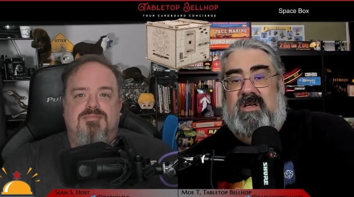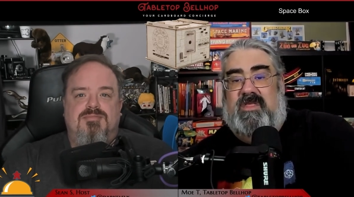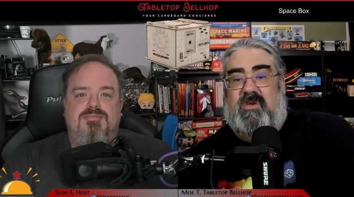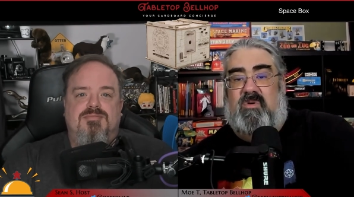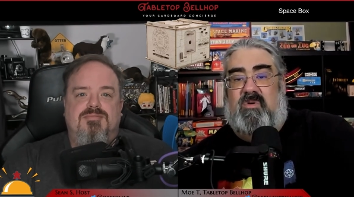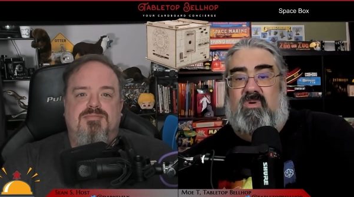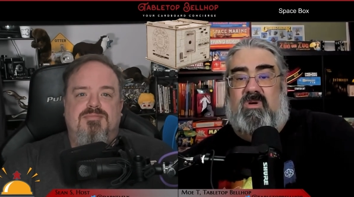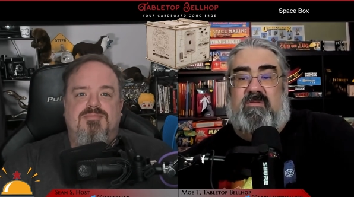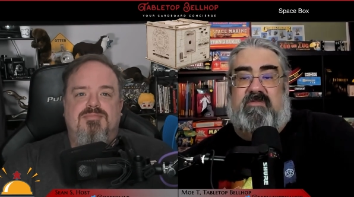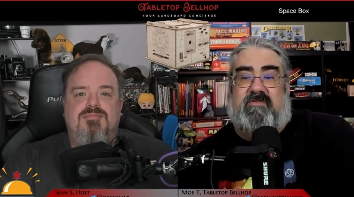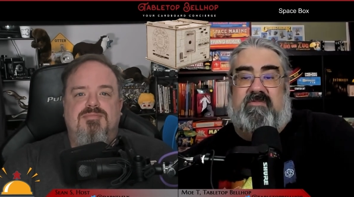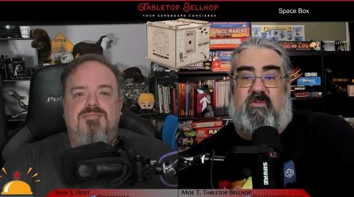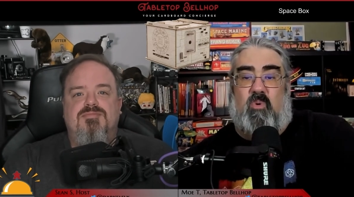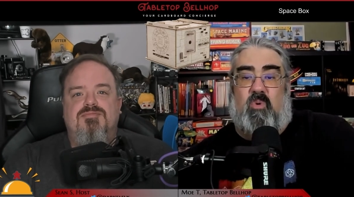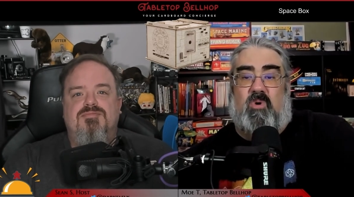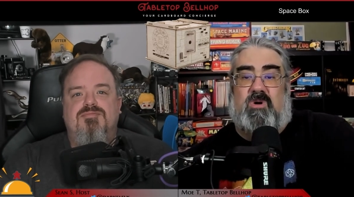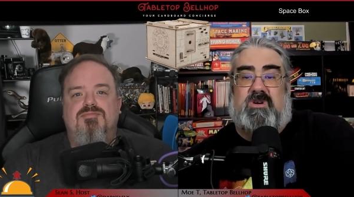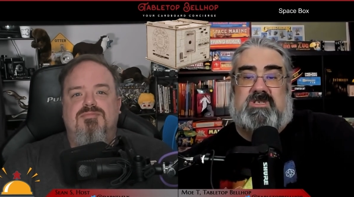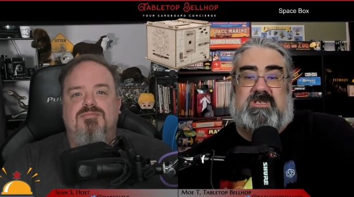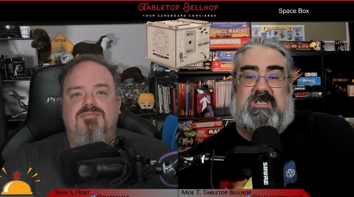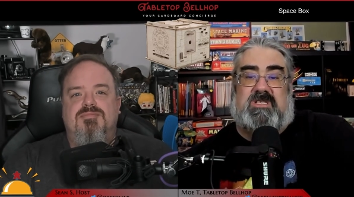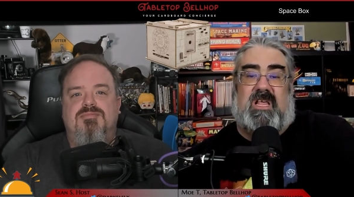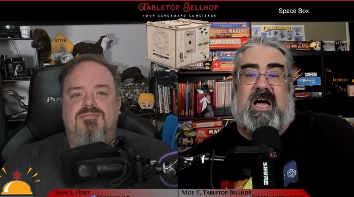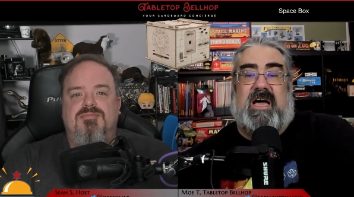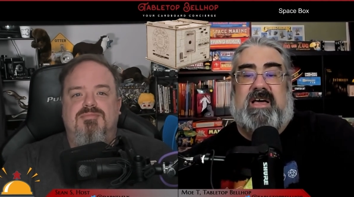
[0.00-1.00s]
Speaker 1: There are four
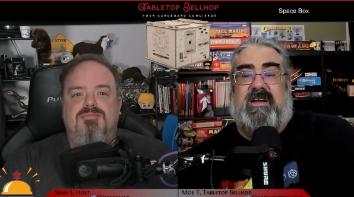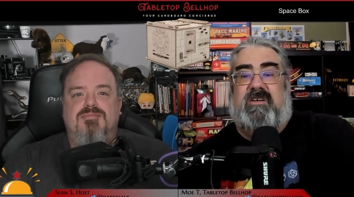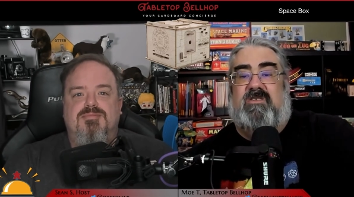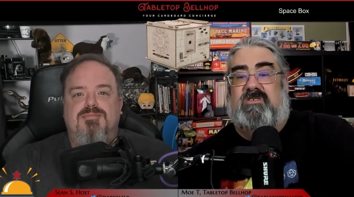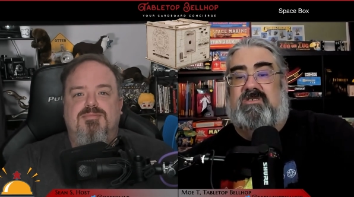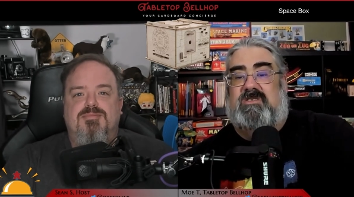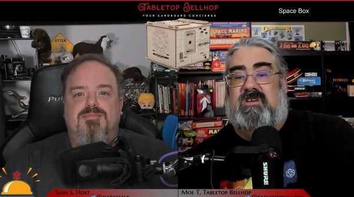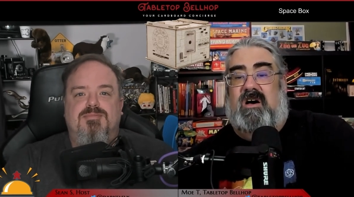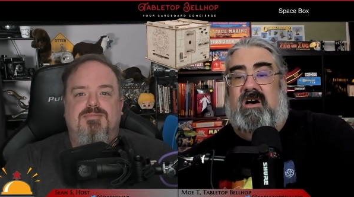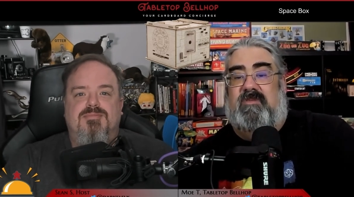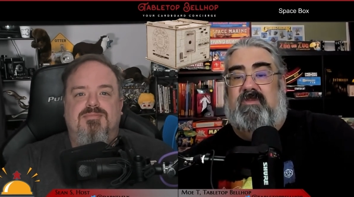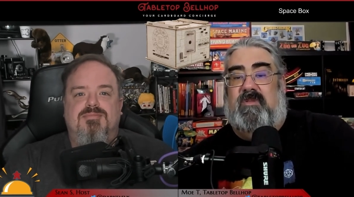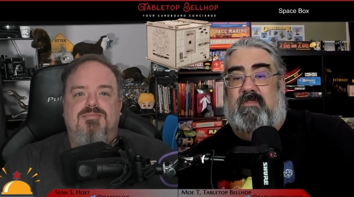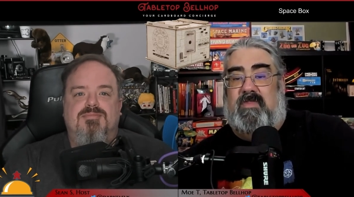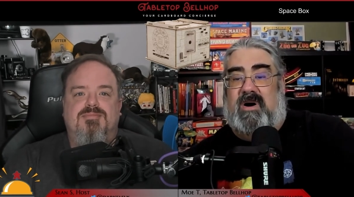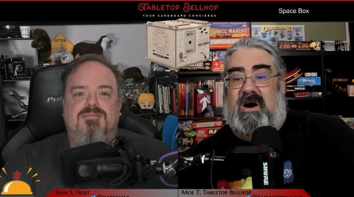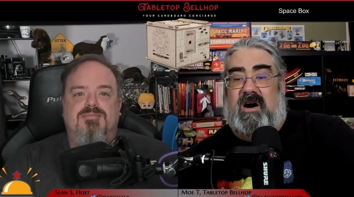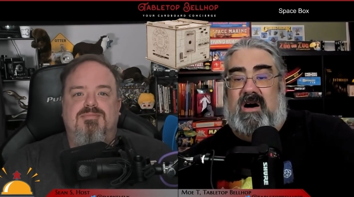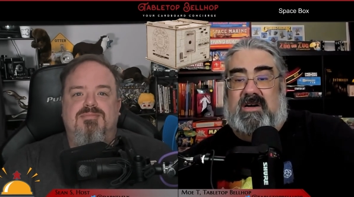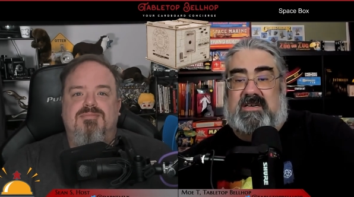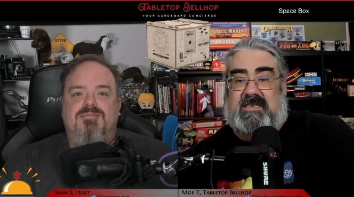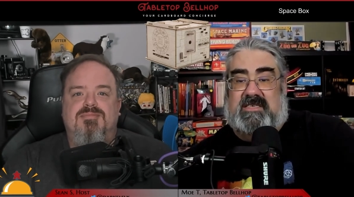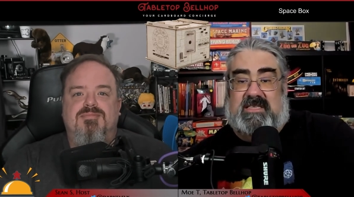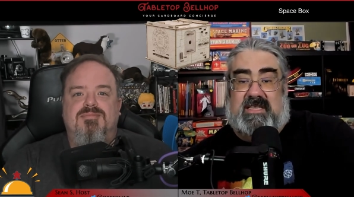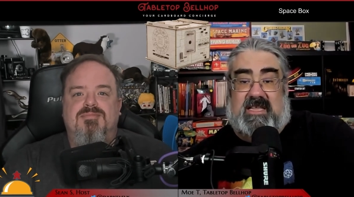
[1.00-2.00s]
sliders on the
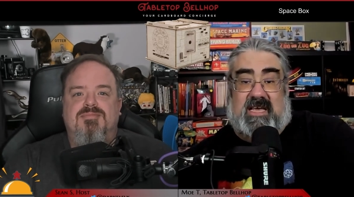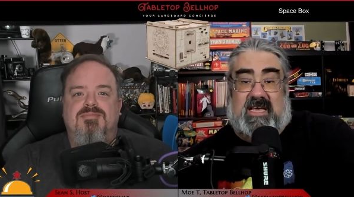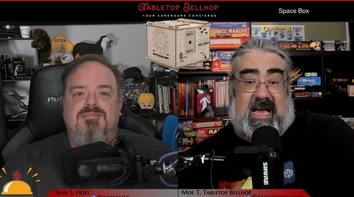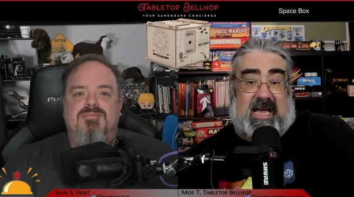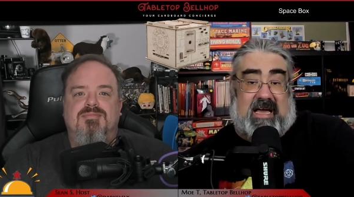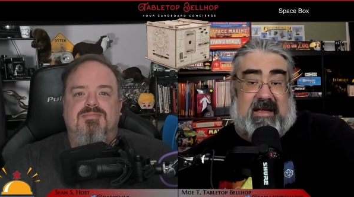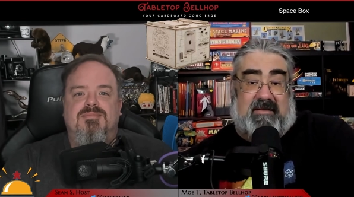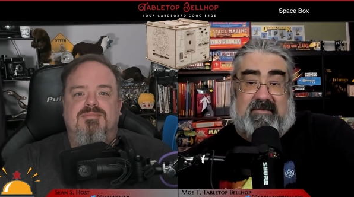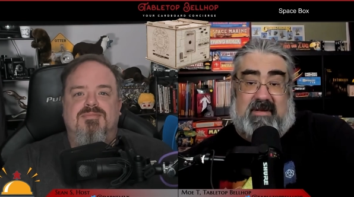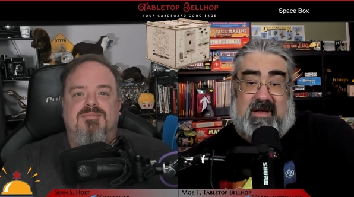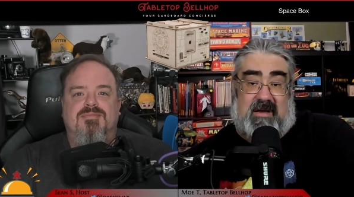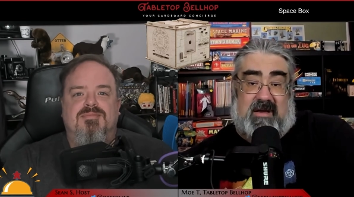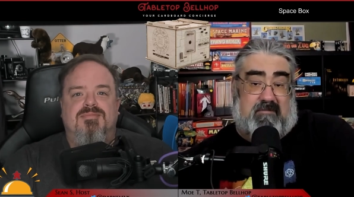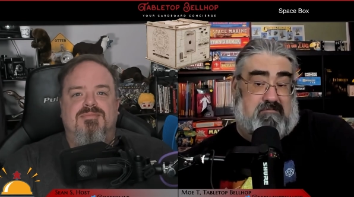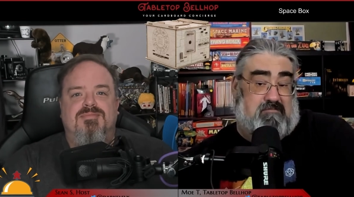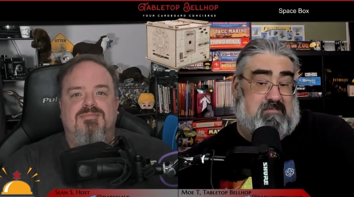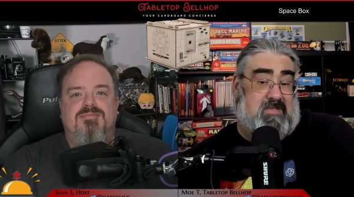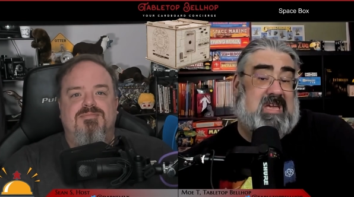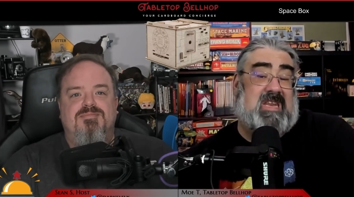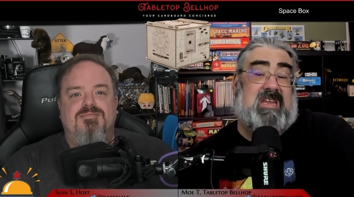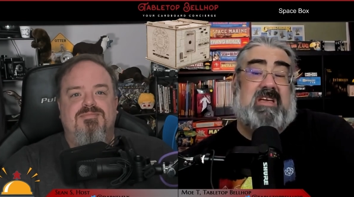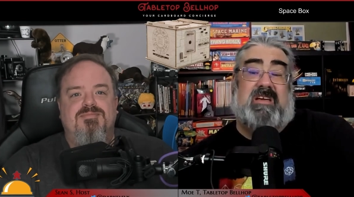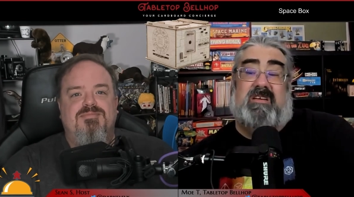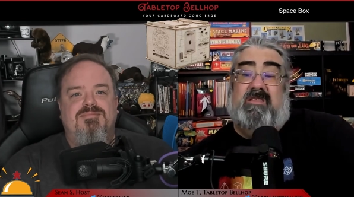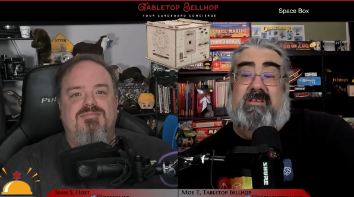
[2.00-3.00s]
box that
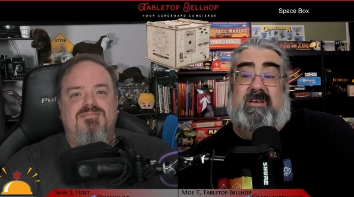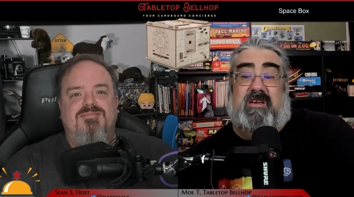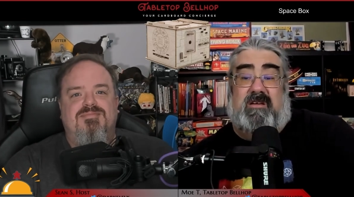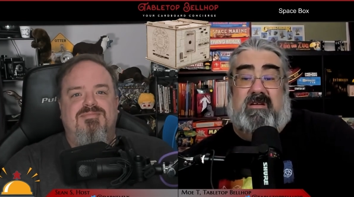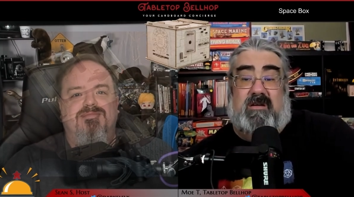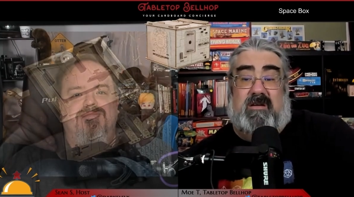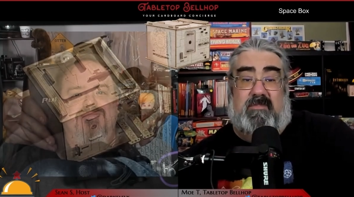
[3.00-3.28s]
immediately,